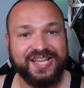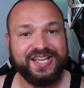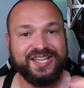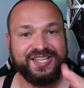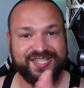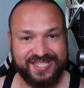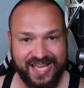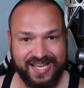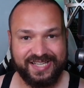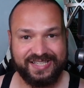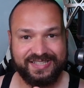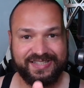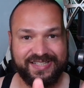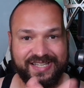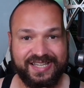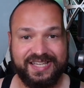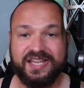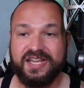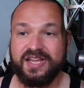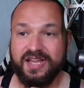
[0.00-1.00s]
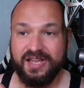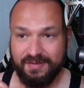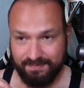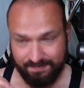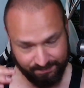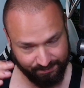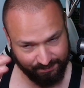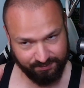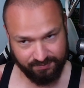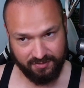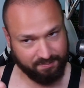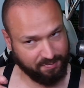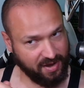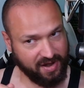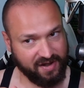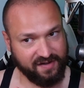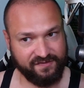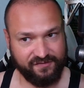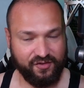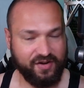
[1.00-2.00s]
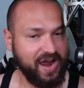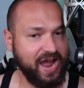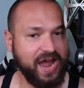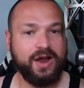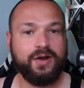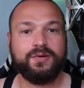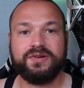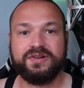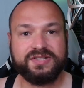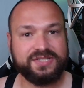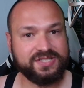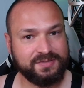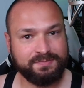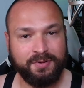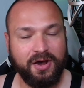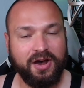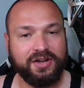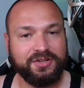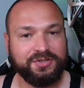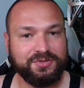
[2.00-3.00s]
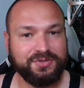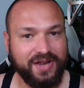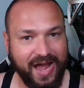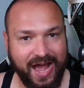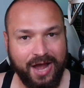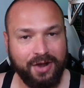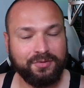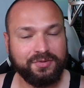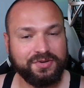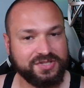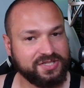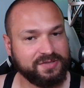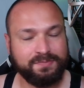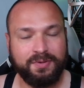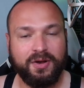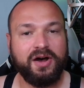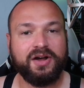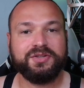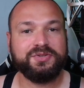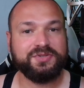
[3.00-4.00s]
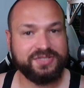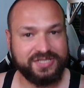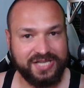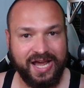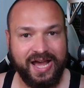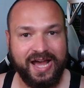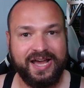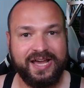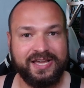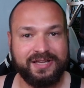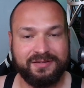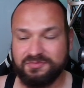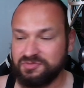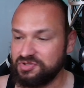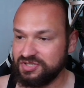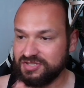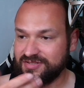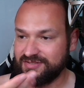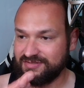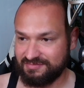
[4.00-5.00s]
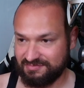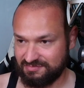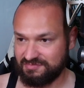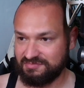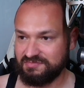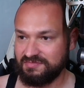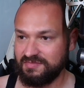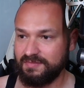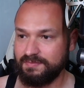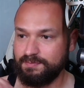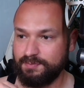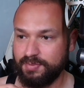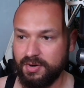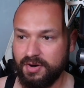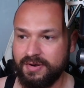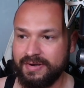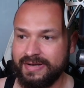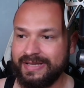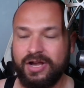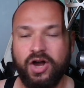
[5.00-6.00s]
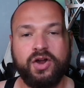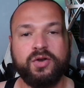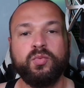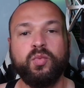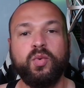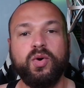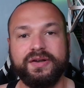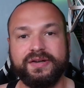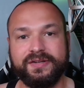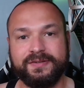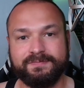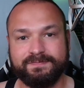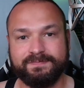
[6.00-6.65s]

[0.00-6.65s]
Secondly, prepare for hours upon your time, just burning on wood.